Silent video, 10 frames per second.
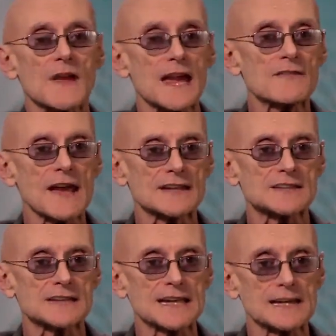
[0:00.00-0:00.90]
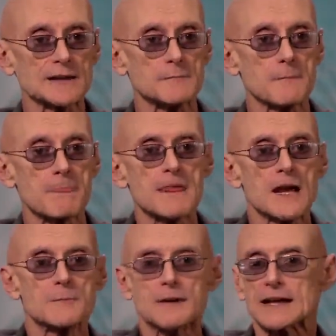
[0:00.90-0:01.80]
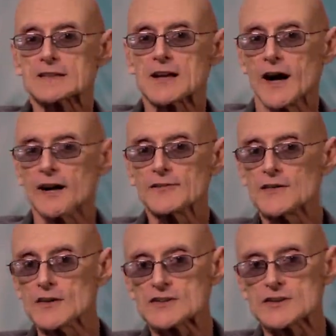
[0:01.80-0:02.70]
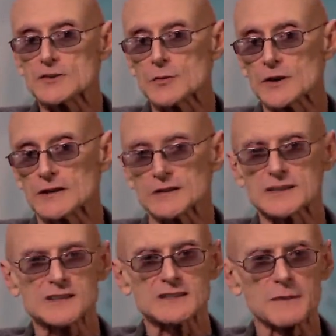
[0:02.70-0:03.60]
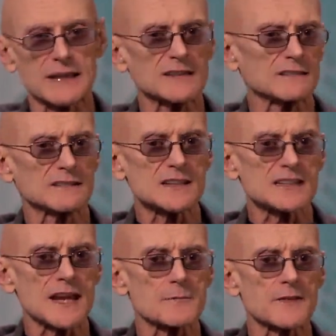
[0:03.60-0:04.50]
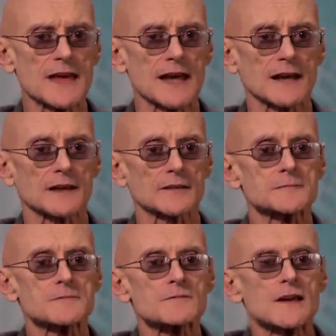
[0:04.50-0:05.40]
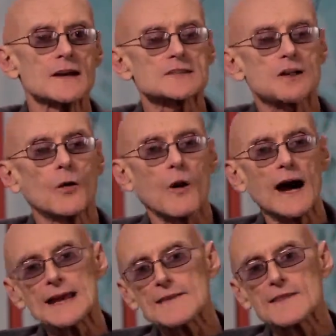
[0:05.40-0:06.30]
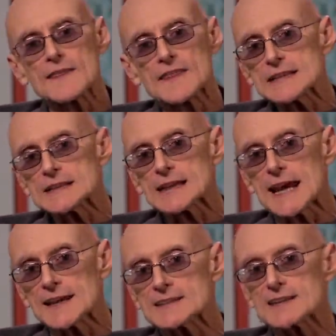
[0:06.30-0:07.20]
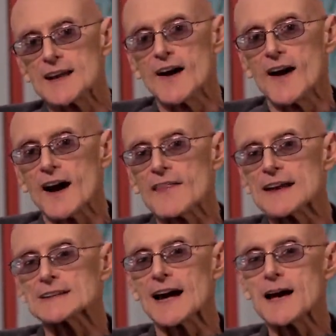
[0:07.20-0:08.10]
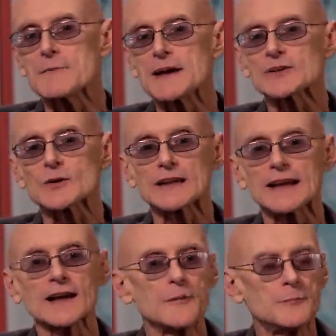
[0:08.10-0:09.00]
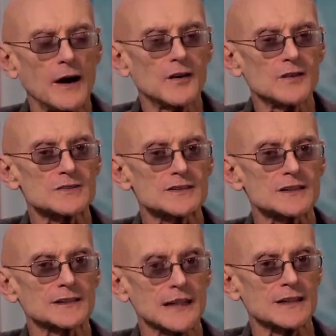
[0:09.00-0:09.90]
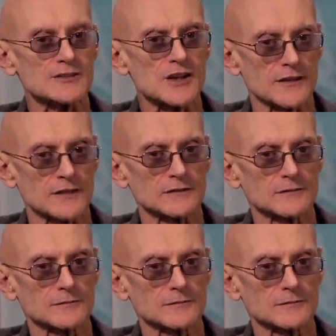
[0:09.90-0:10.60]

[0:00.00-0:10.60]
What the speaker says: in that scheme, because often those two words mean the same thing. So why in this case are they diametrically opposed to each other?